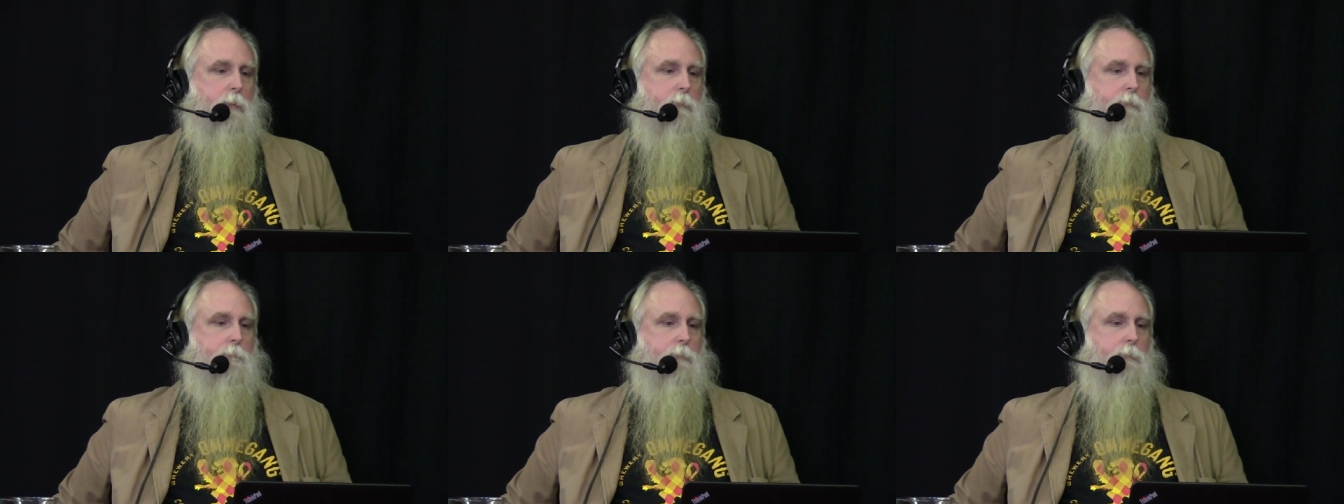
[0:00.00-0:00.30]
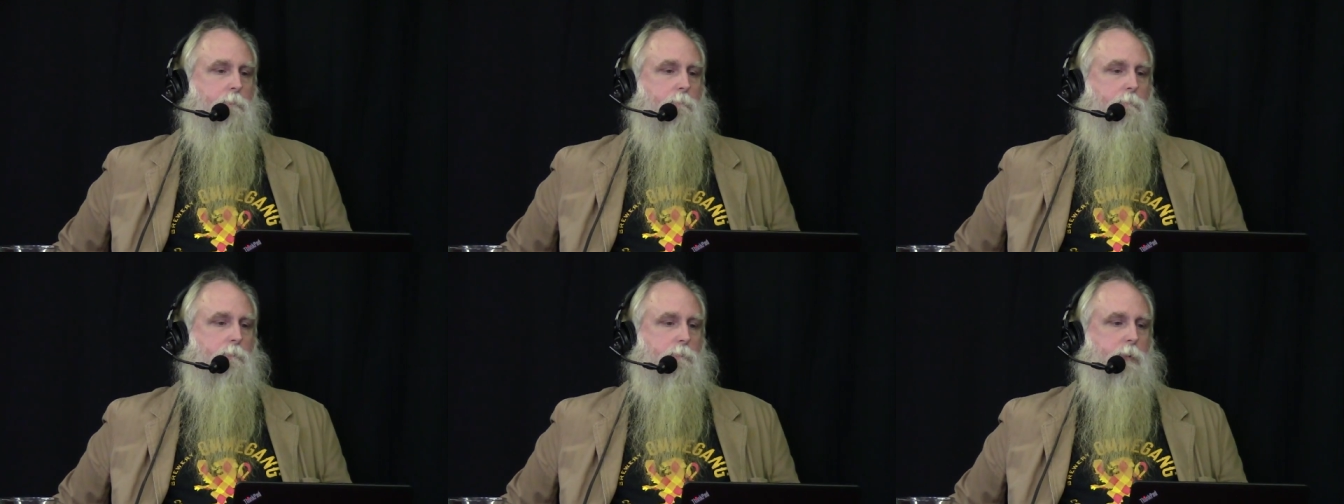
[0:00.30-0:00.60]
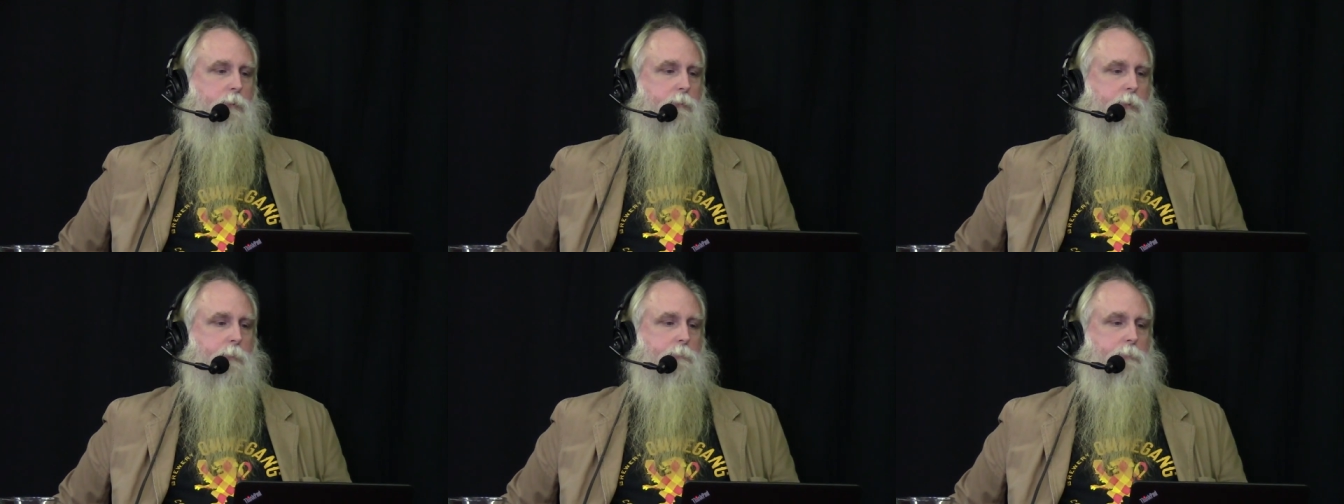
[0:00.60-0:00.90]

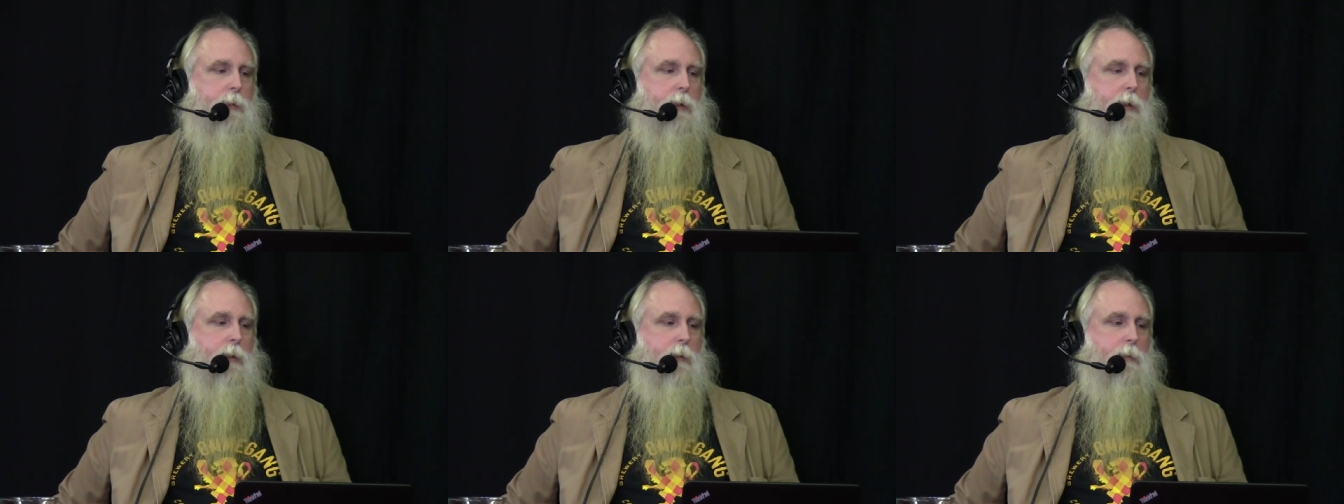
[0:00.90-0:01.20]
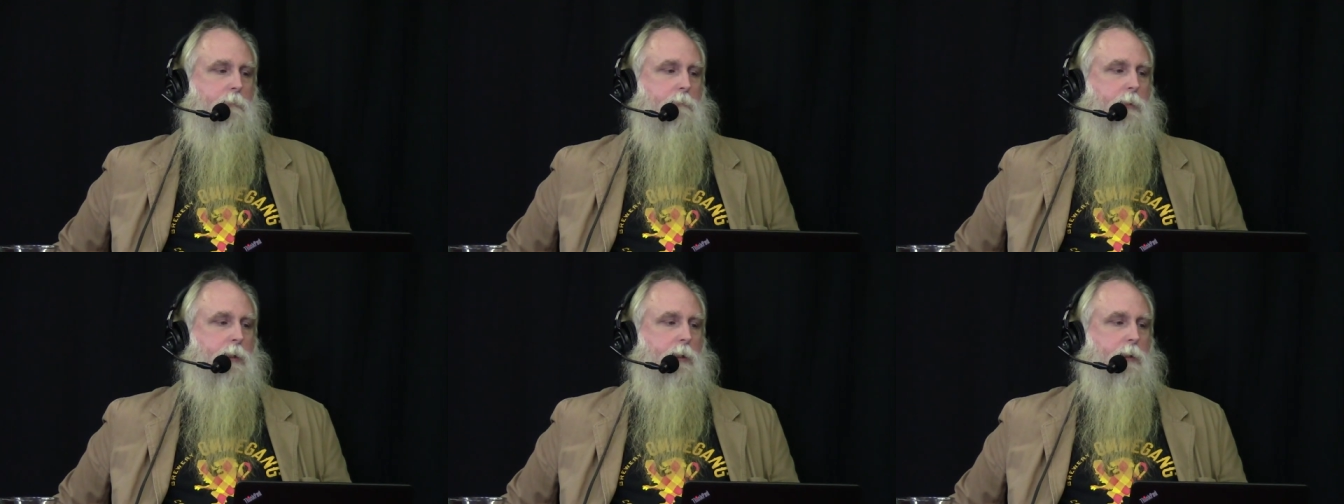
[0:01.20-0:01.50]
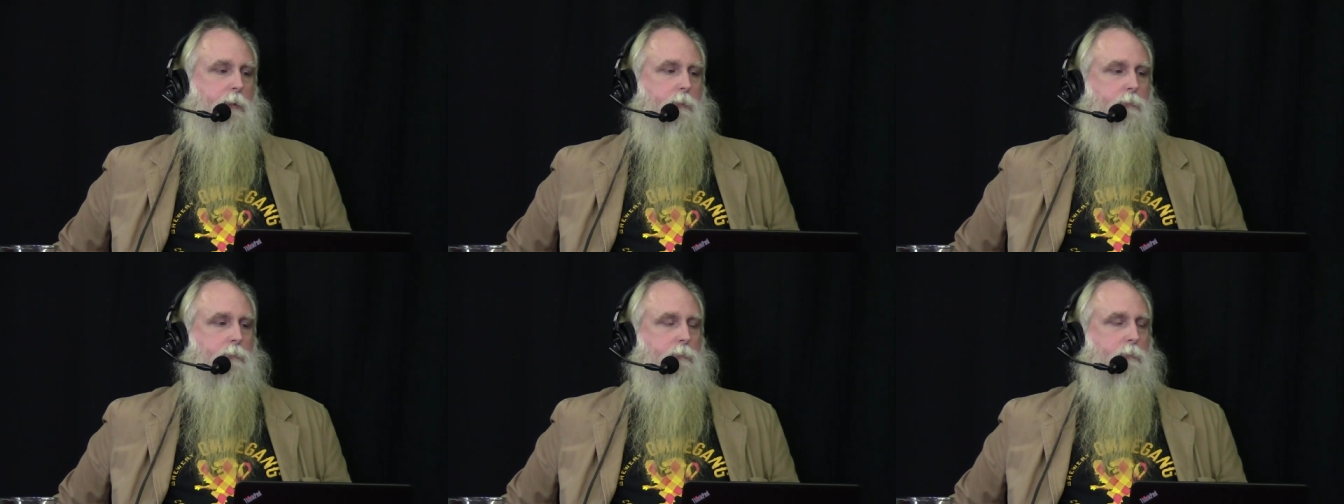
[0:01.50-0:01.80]
firewalls updated
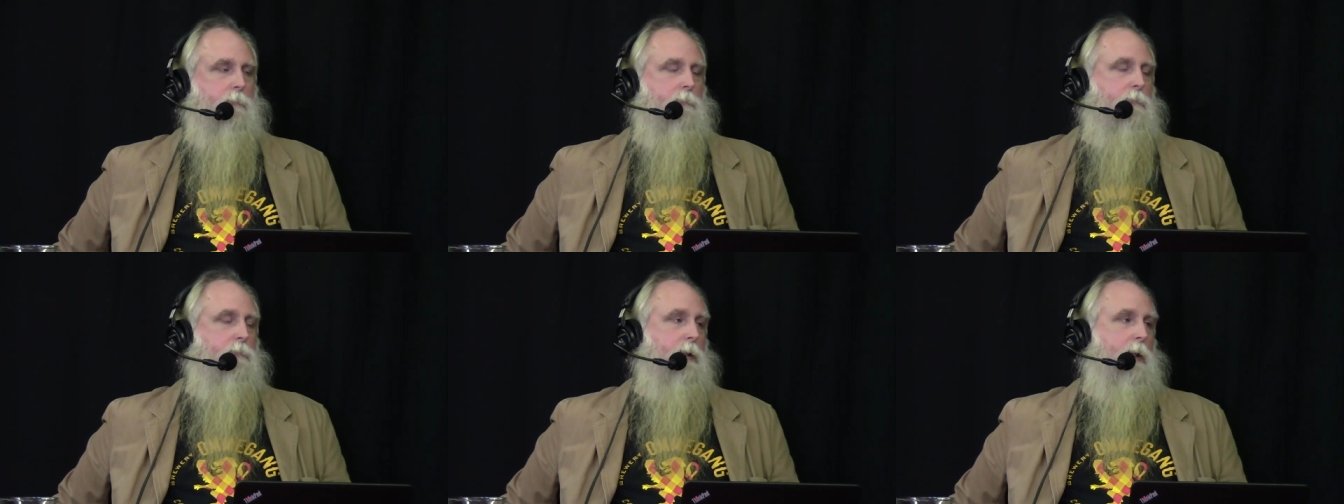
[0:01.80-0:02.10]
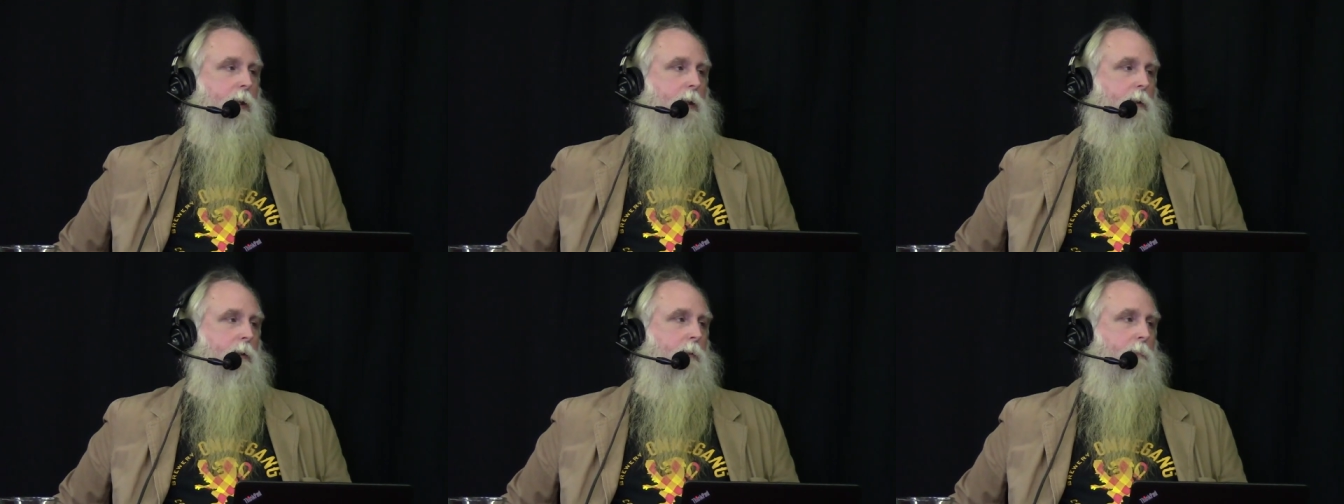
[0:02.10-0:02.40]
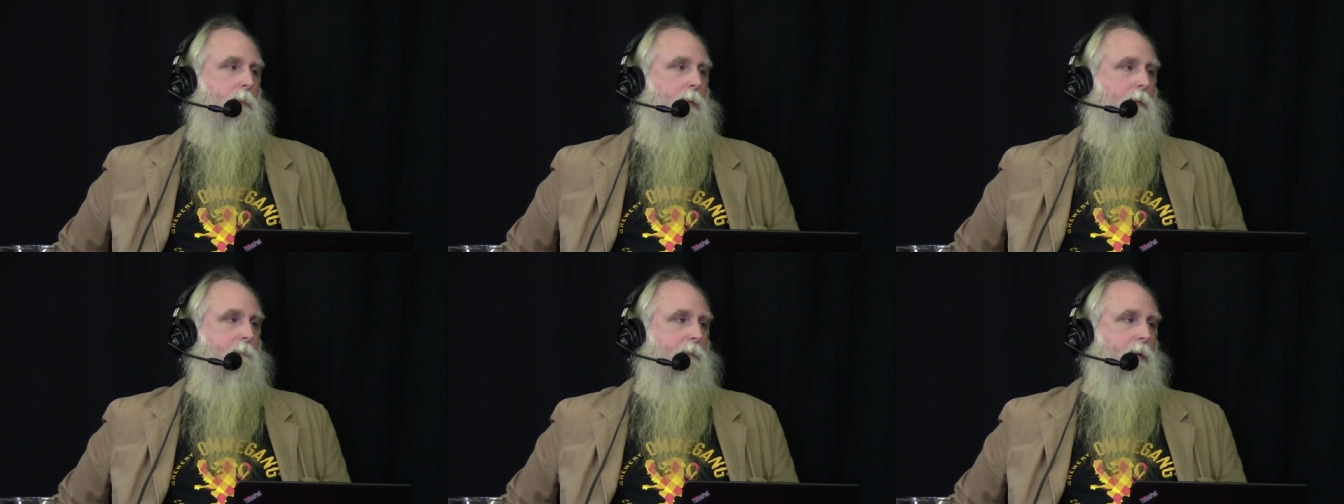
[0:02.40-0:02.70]
because you've scanned
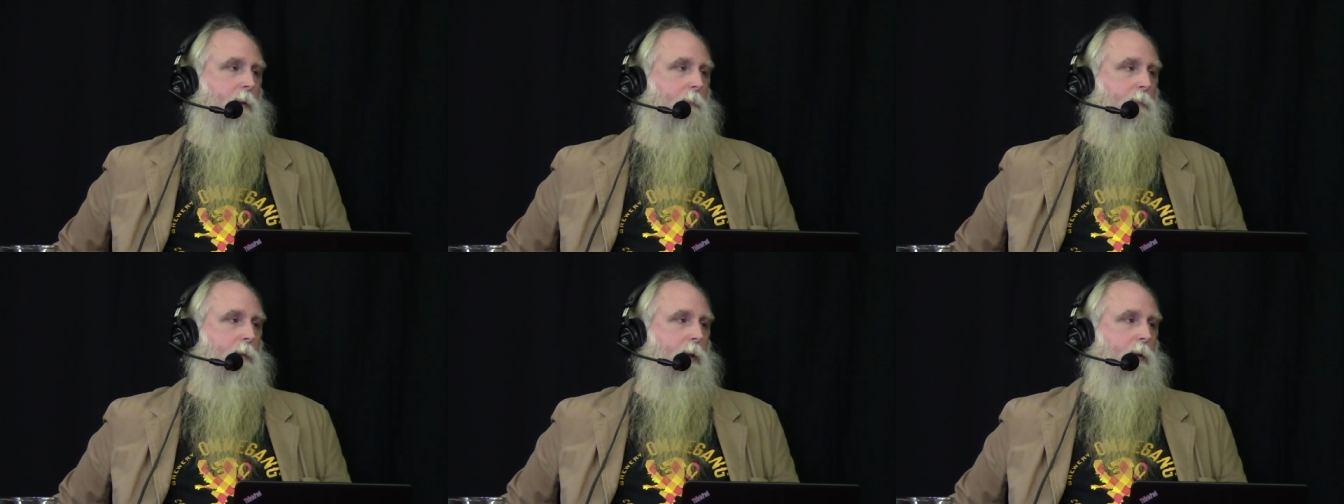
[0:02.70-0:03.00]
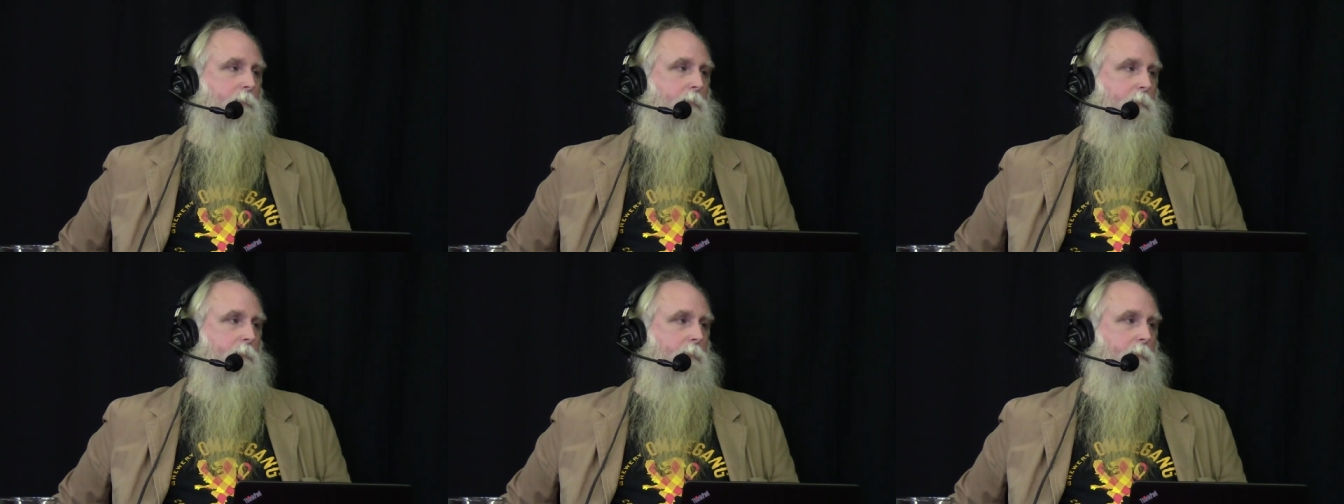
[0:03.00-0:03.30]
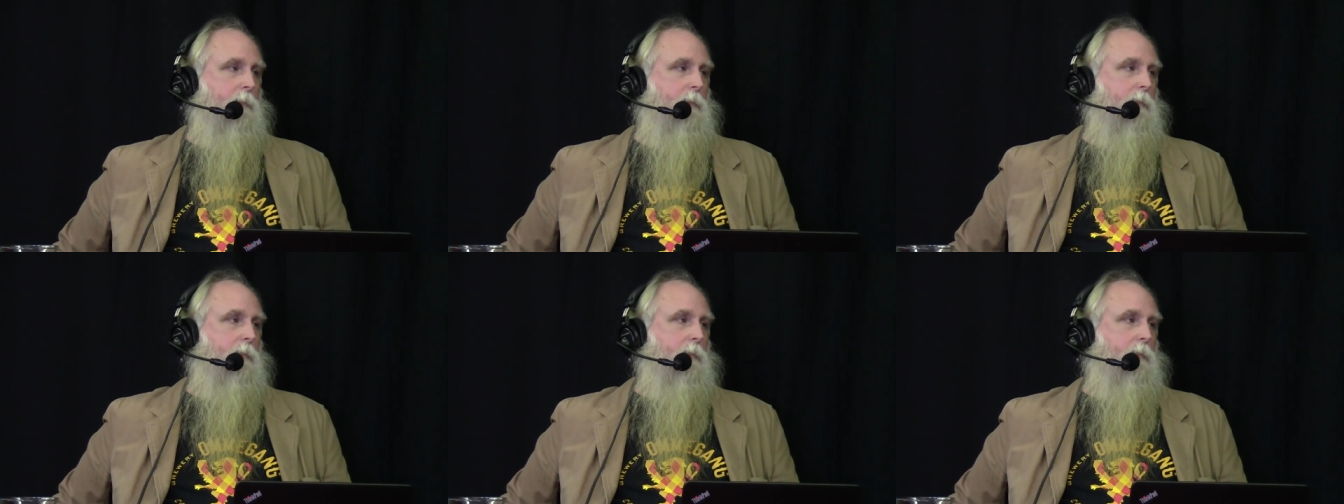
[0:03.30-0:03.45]
them and they've got a problem,